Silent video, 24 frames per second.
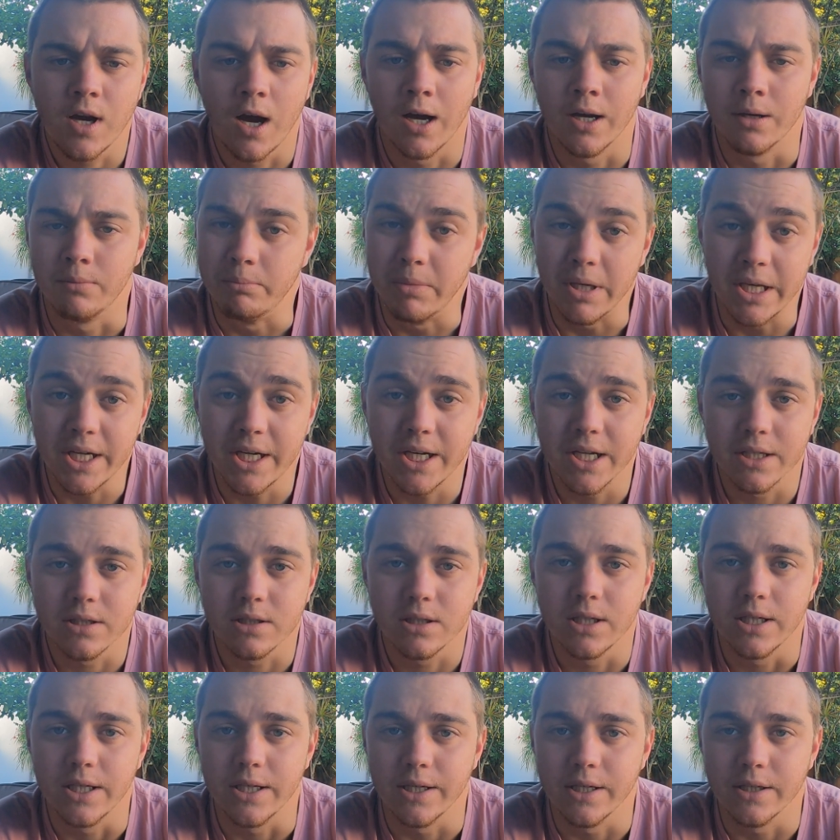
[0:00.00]
I
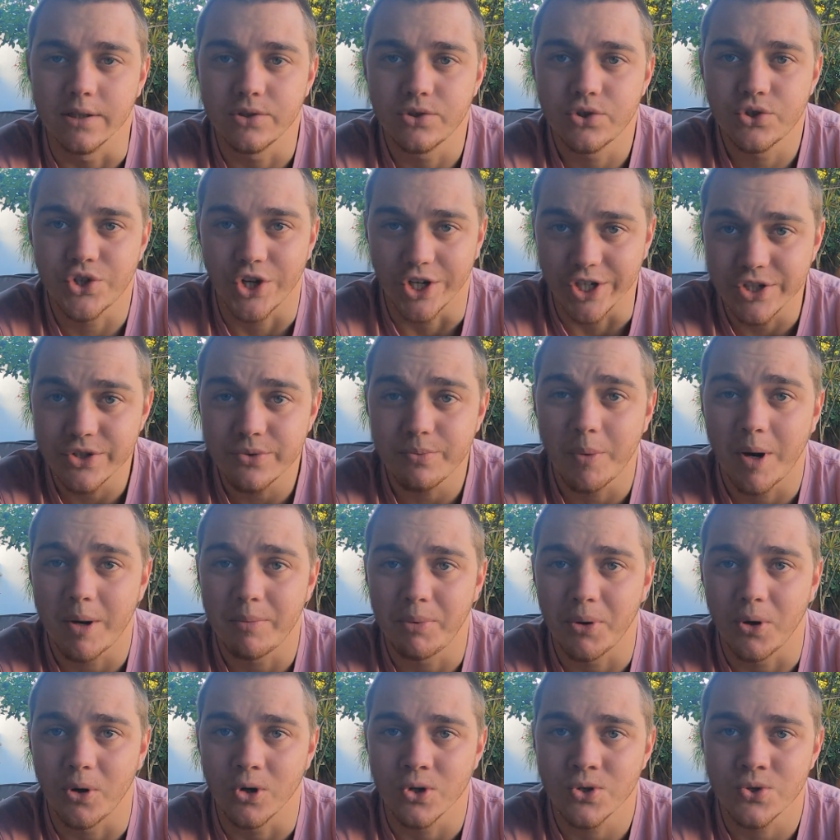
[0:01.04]
immediately changed my
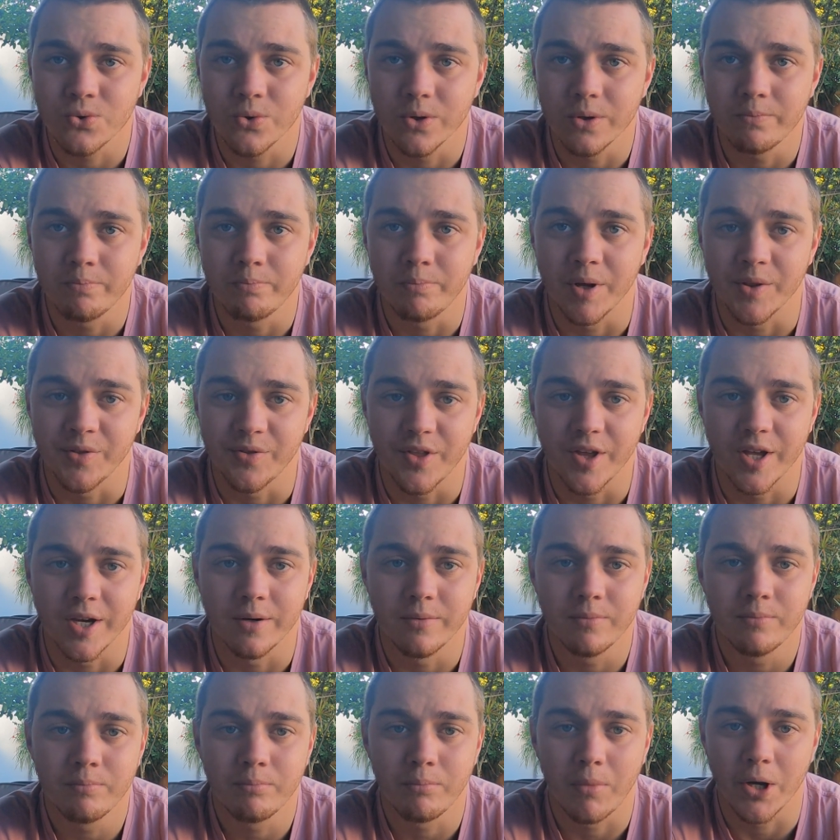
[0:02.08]
password, but
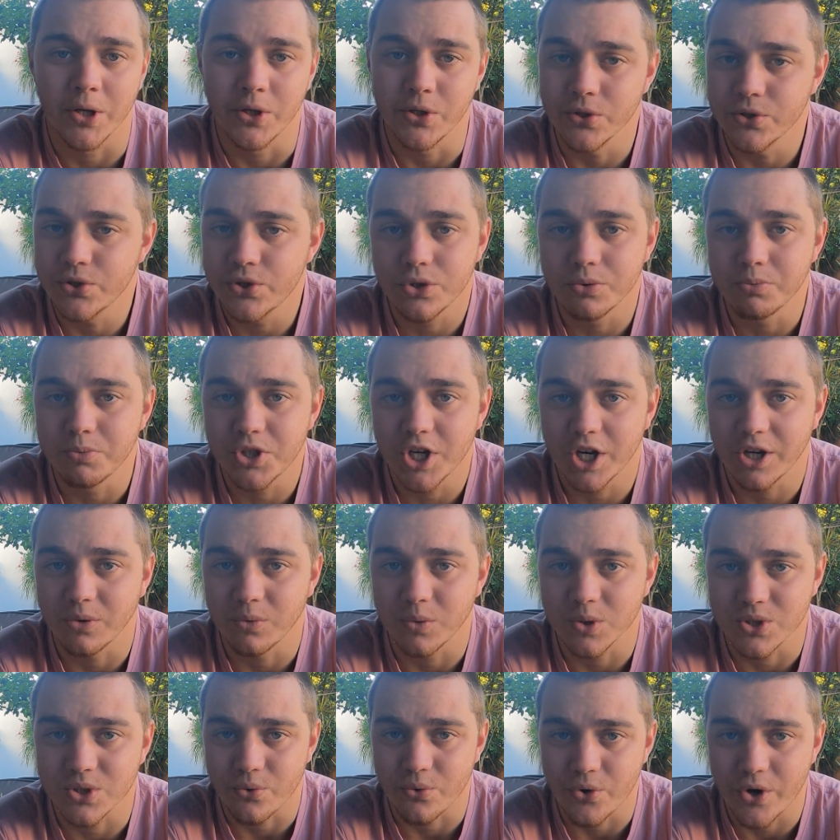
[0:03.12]
then my YouTube channel
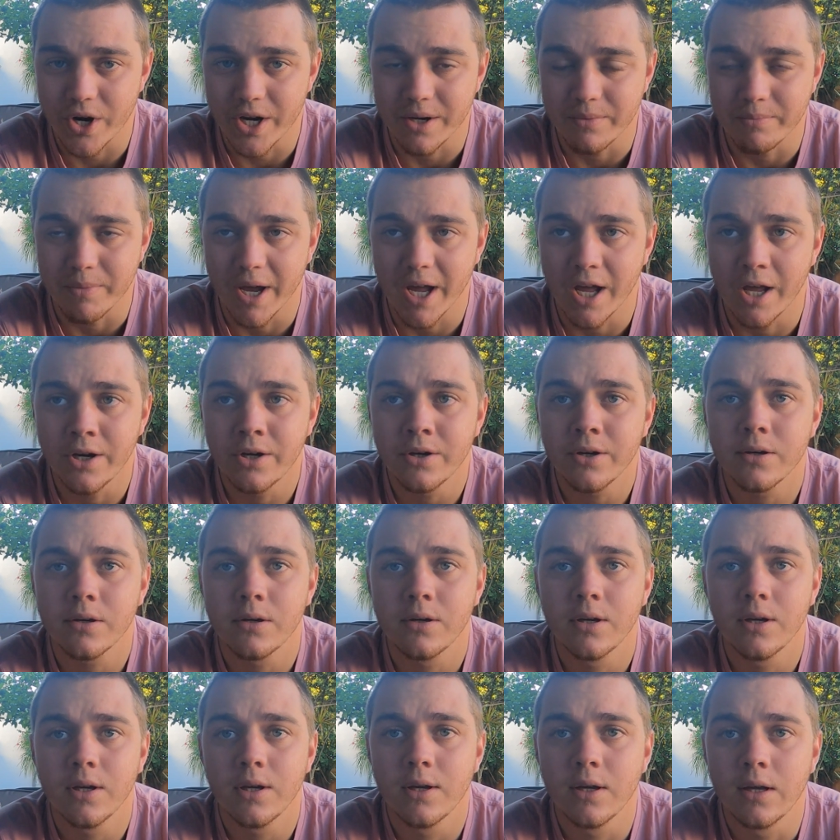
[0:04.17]
already banned.
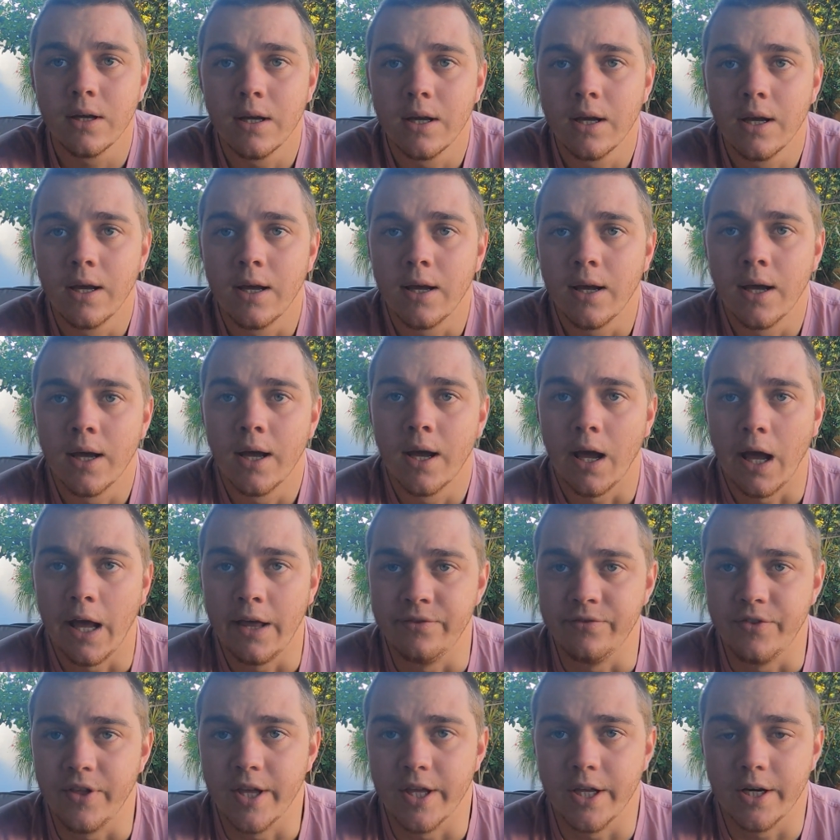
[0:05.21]

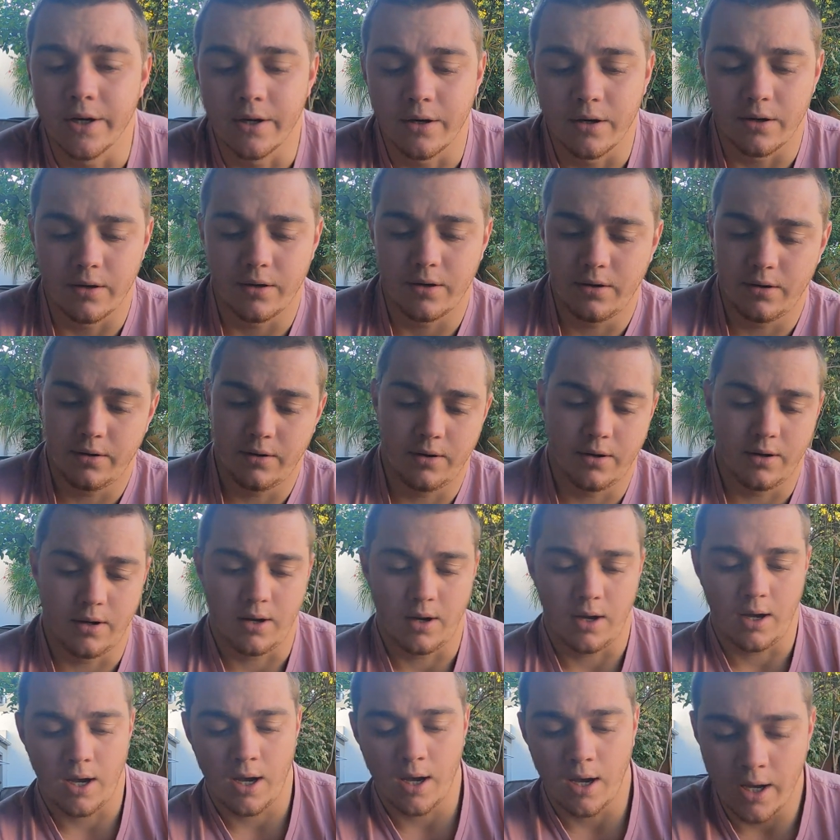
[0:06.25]
And then
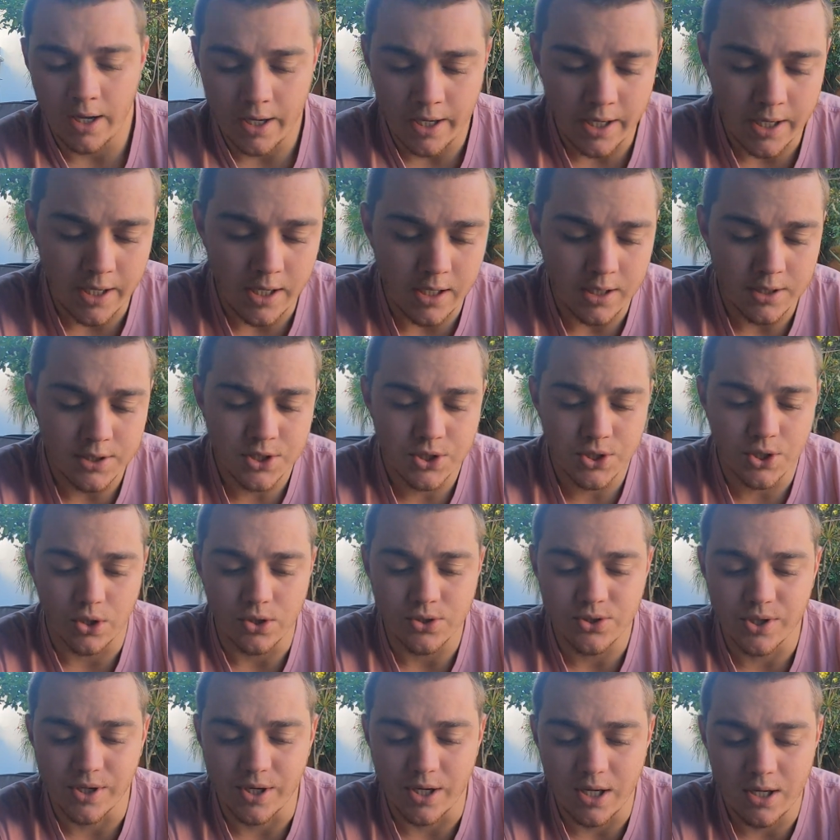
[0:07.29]
I
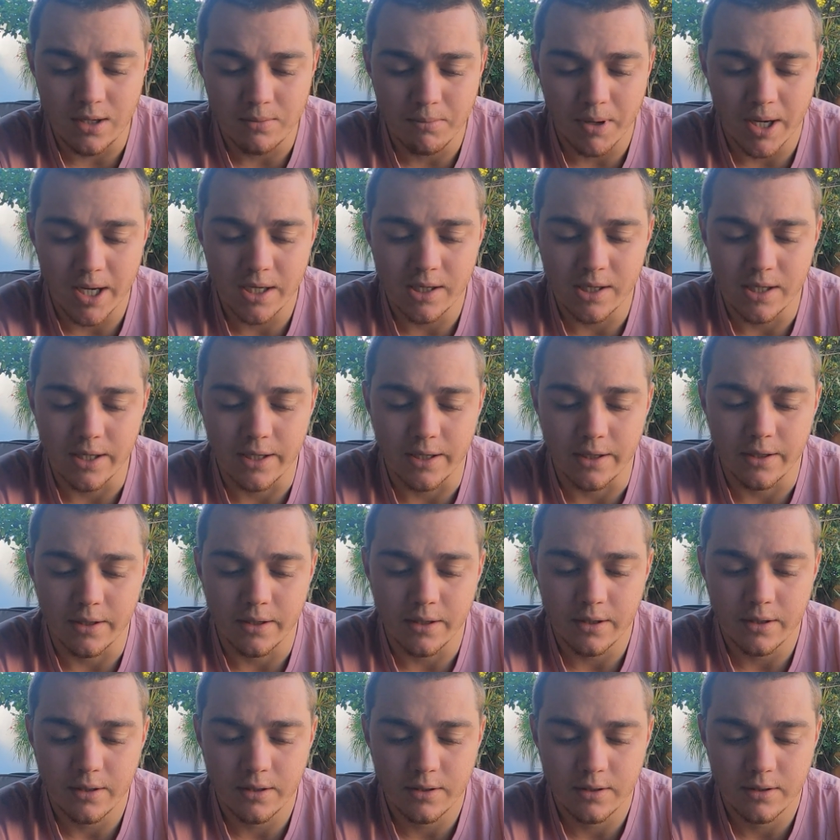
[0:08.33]
started
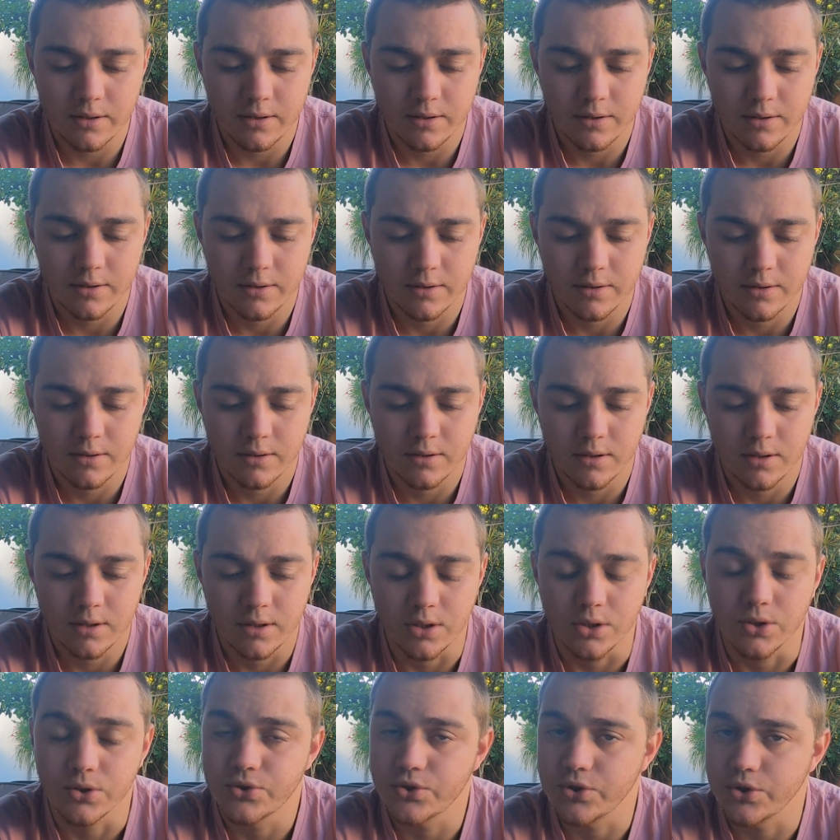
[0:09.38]
emailing
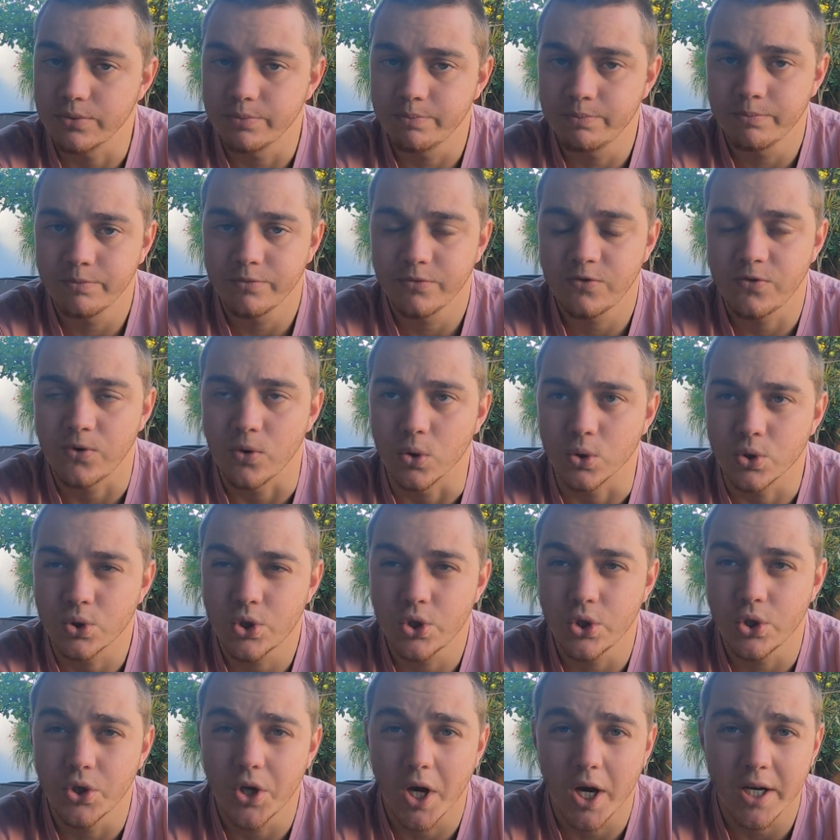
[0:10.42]
YouTube for
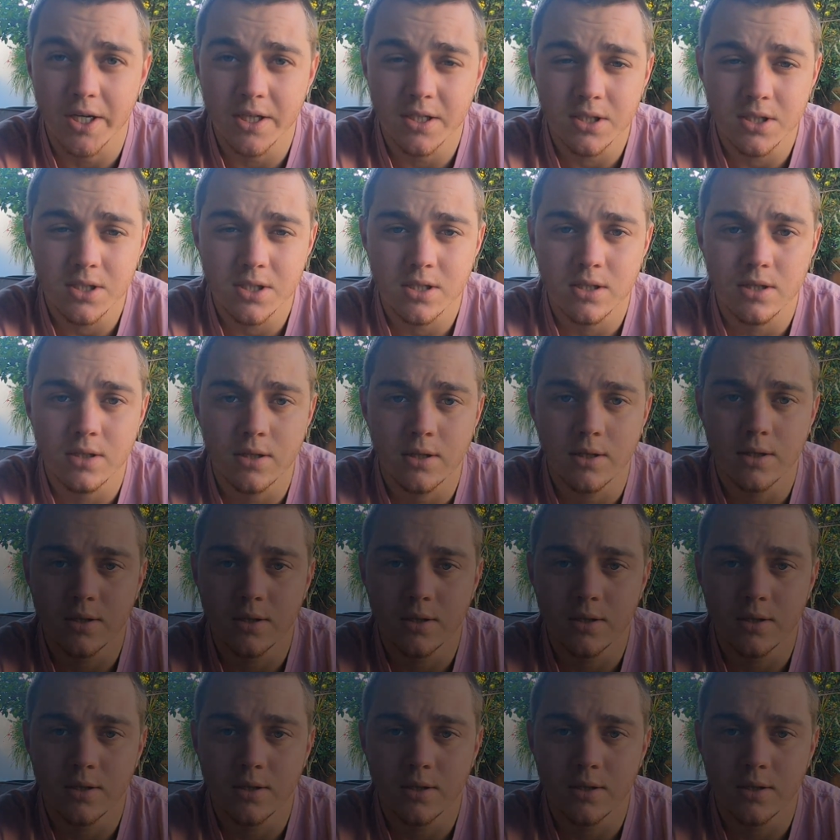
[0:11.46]
2 days.